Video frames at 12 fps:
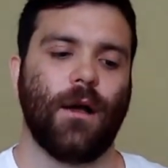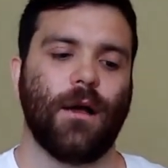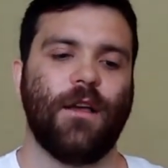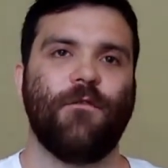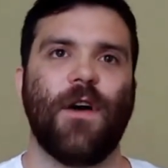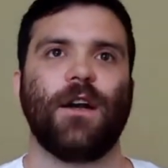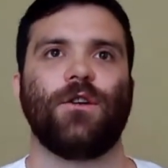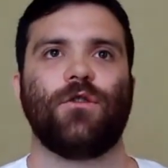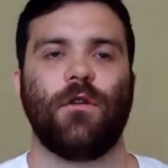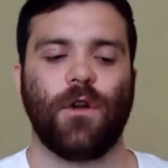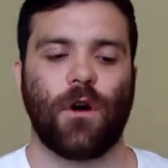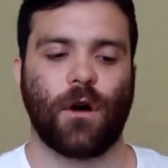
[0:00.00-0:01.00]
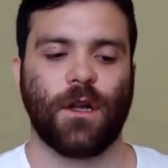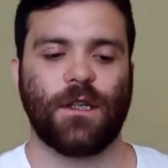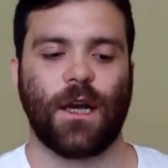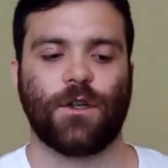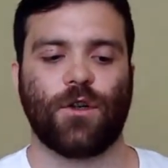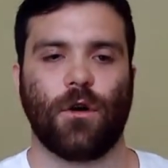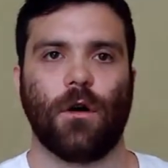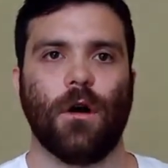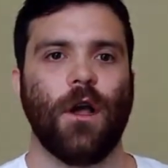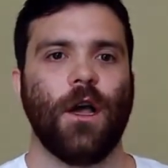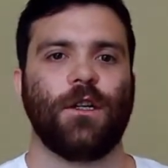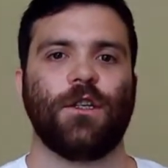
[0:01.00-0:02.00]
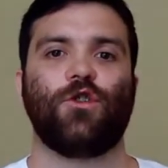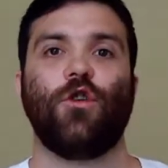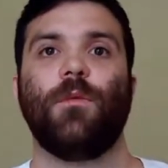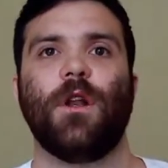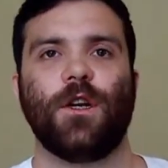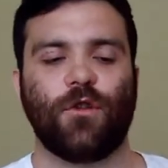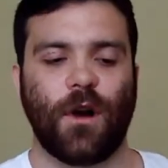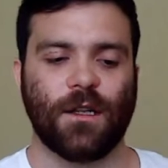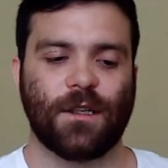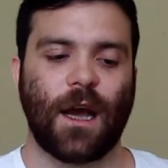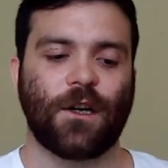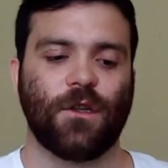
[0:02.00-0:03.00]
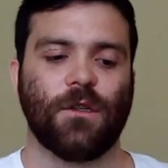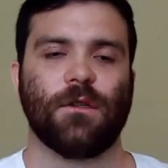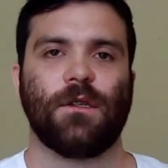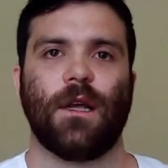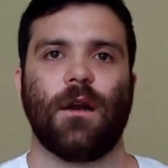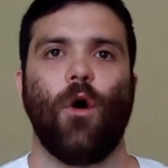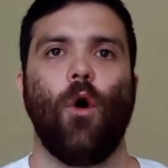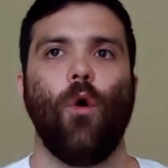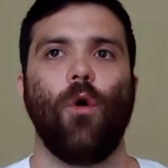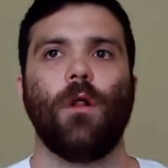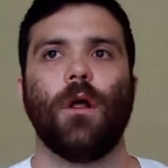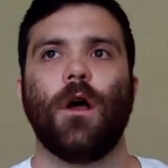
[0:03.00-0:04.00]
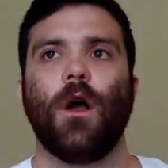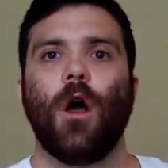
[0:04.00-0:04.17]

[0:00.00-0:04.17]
event-driven architecture, distributed transactions, and a whole